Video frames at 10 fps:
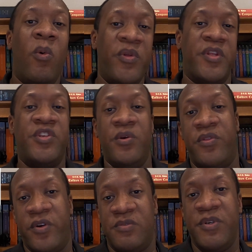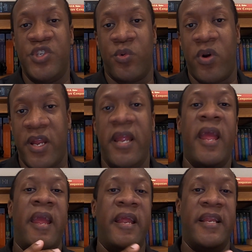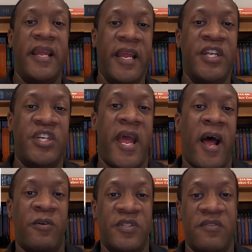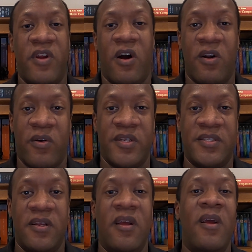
with a 2/3 majority in each house of Congress.